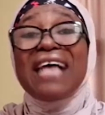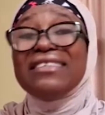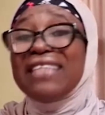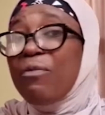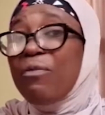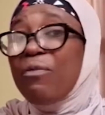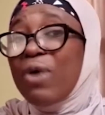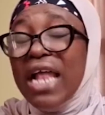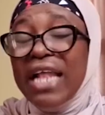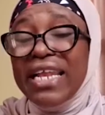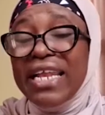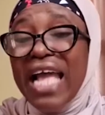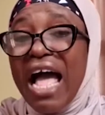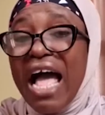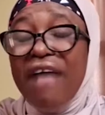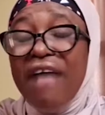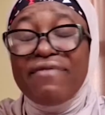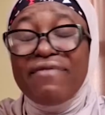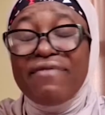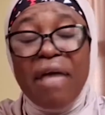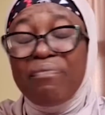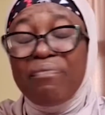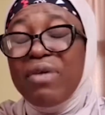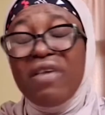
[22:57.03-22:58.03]
them whether they
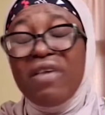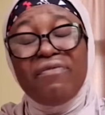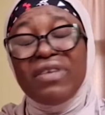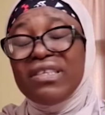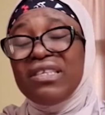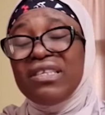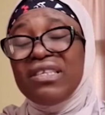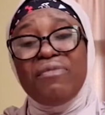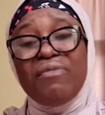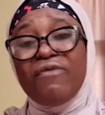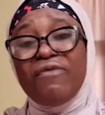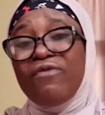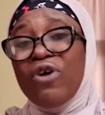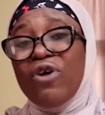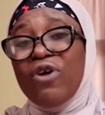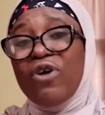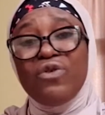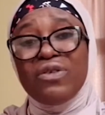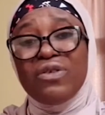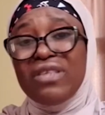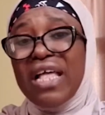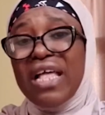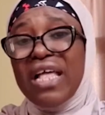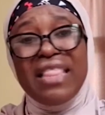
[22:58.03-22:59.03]
have their PVC before
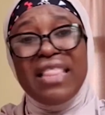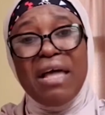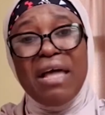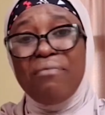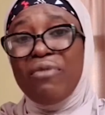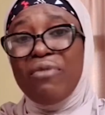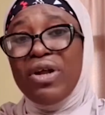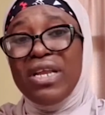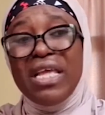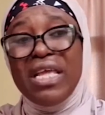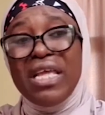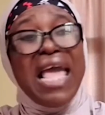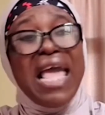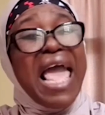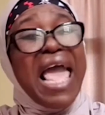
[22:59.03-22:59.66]
you spend their money.